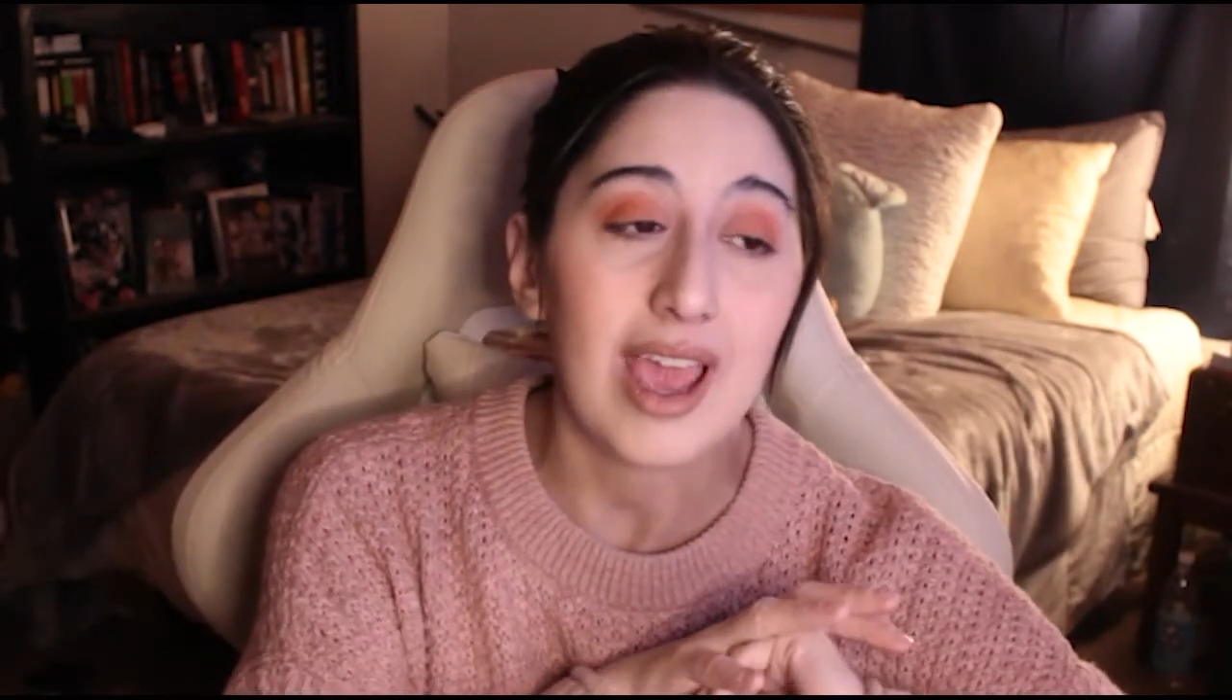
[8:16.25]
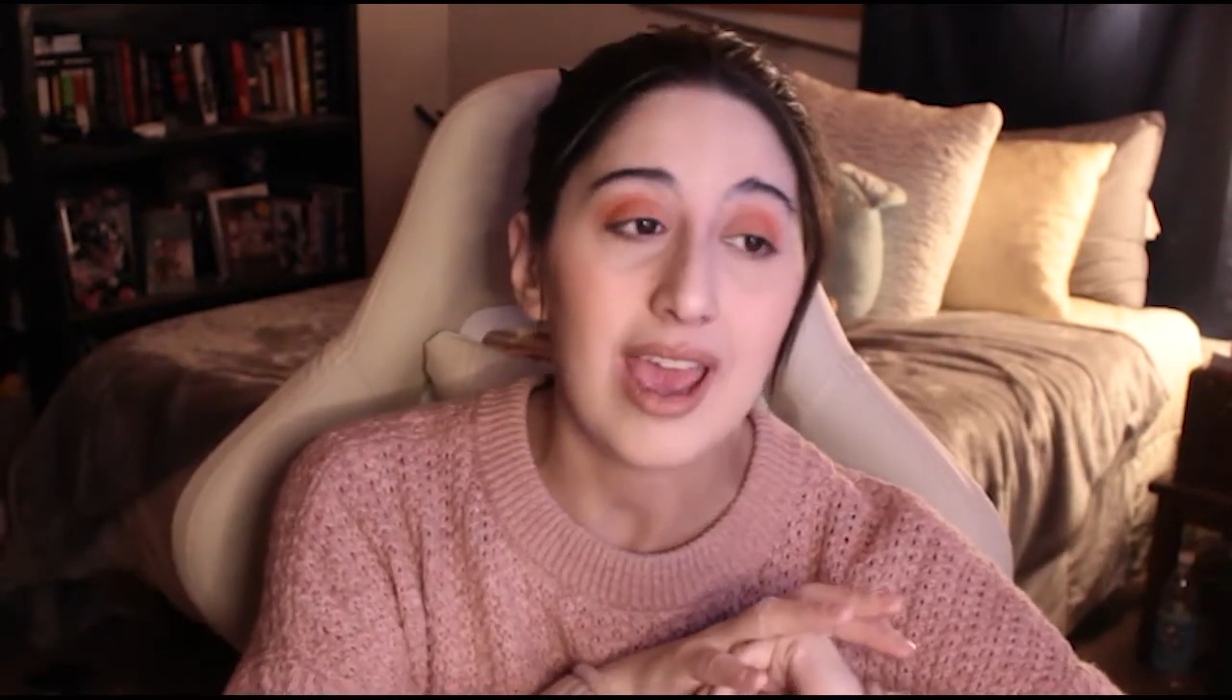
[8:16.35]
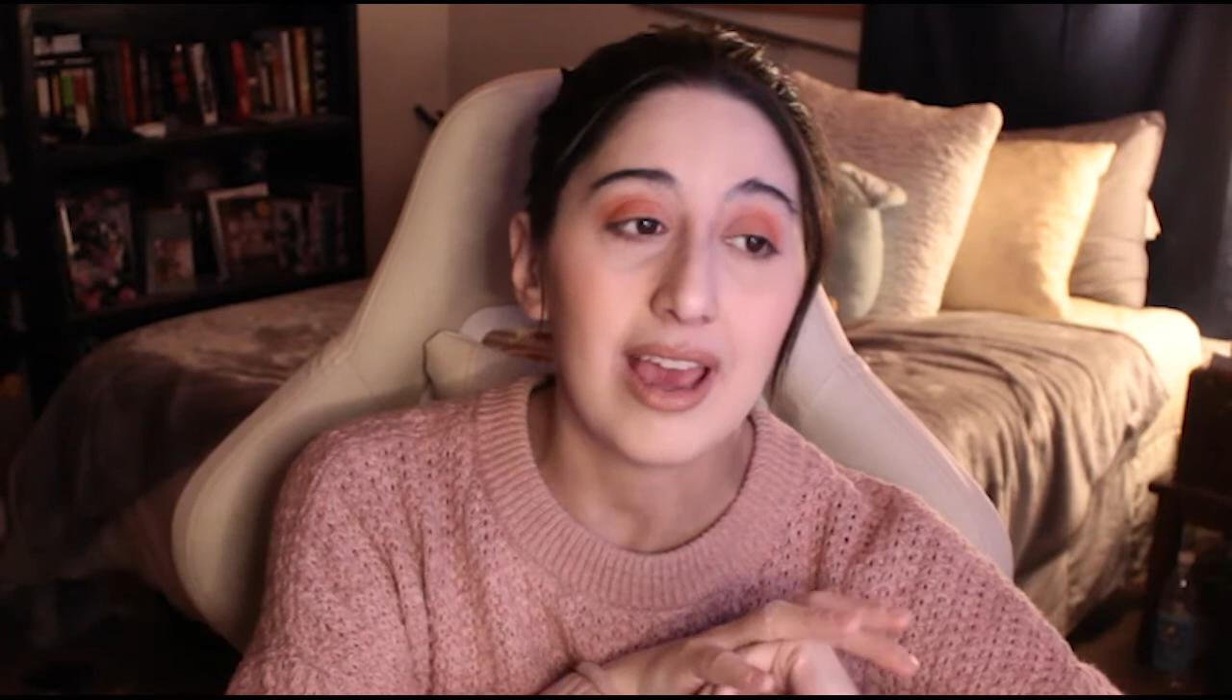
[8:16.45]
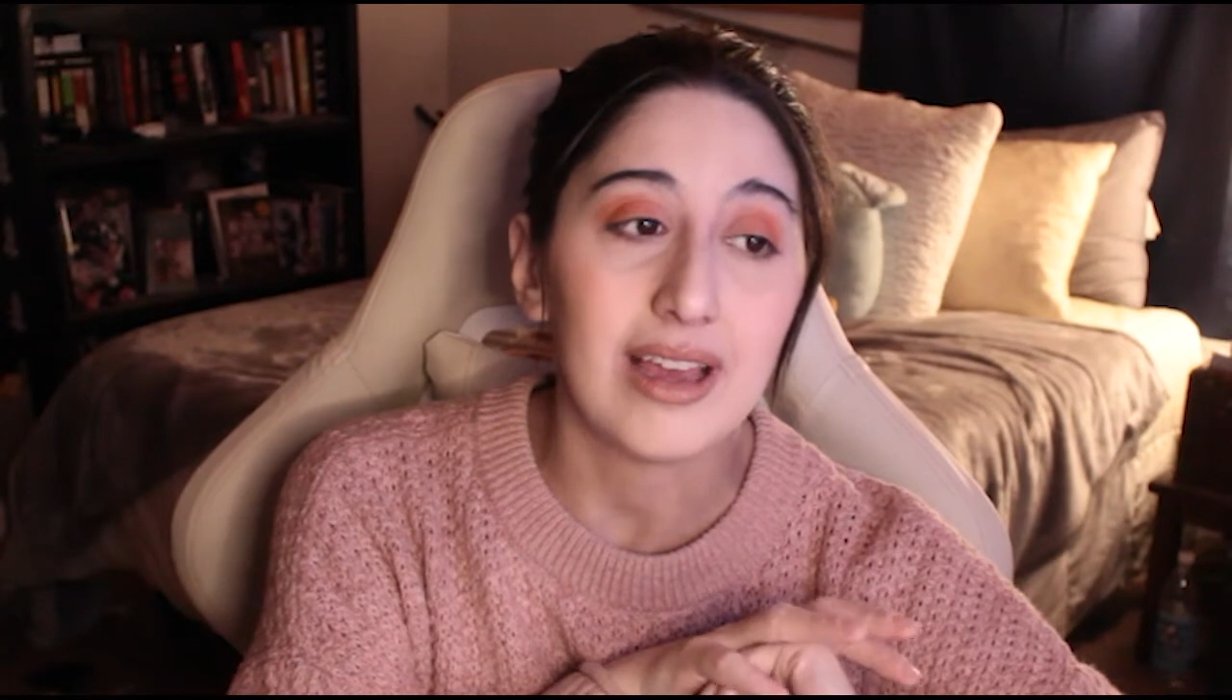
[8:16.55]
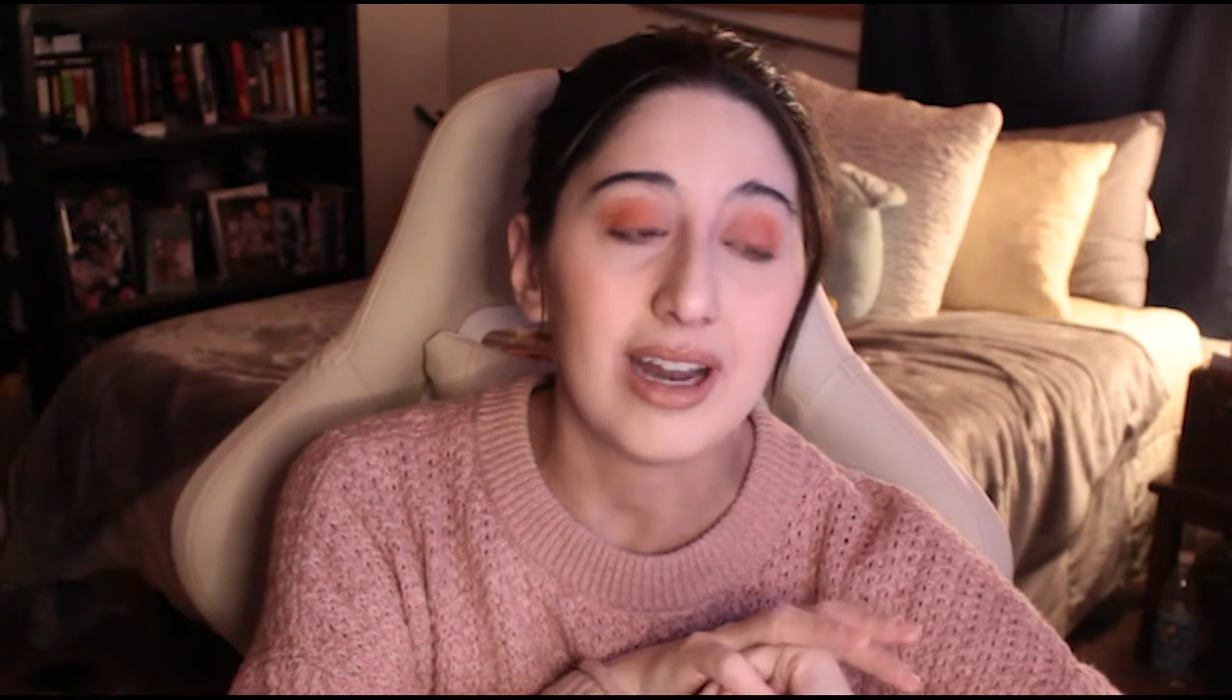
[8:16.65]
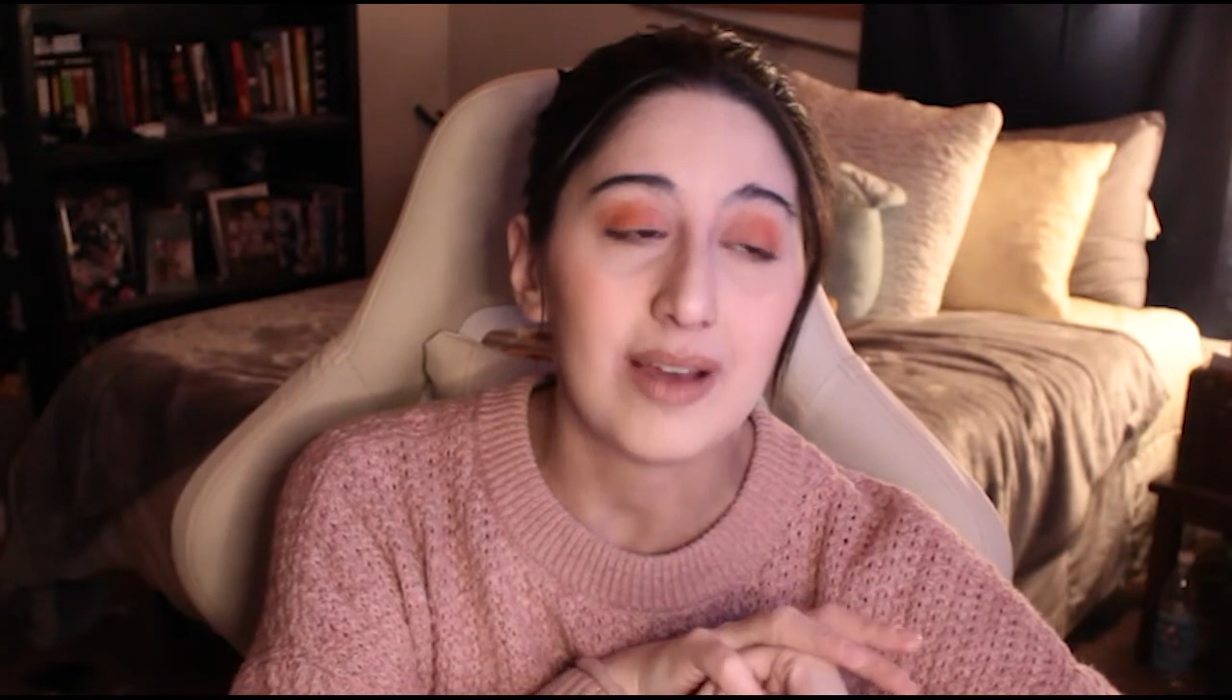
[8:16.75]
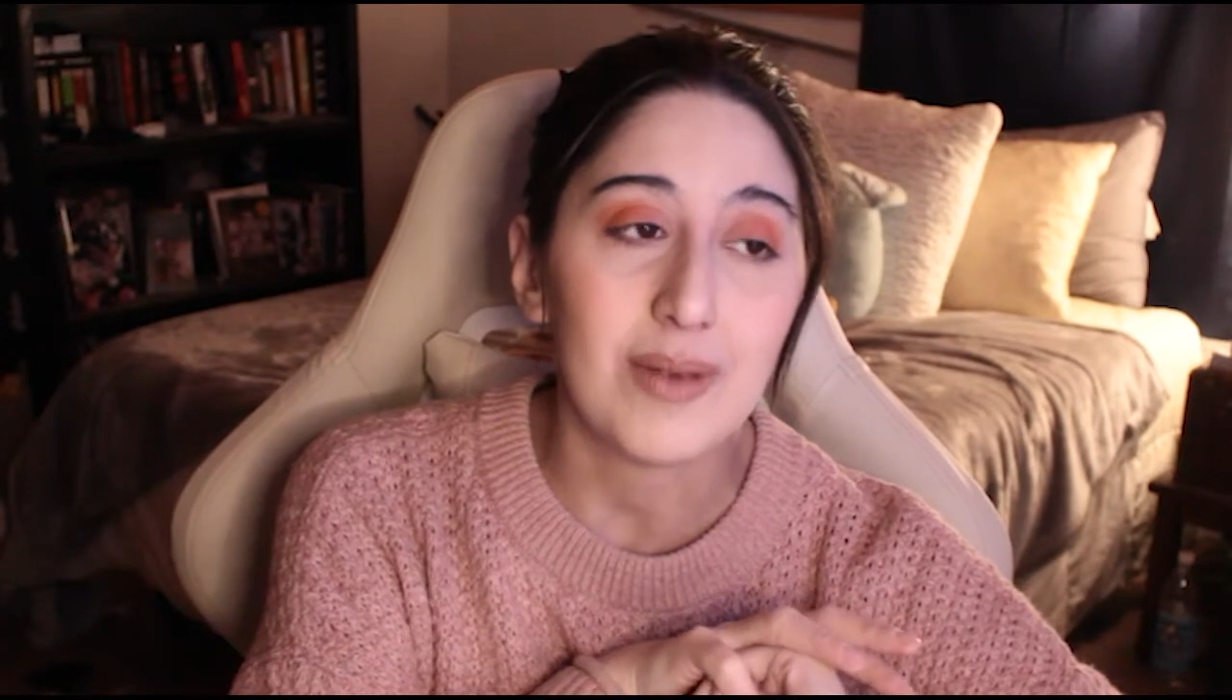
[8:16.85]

and I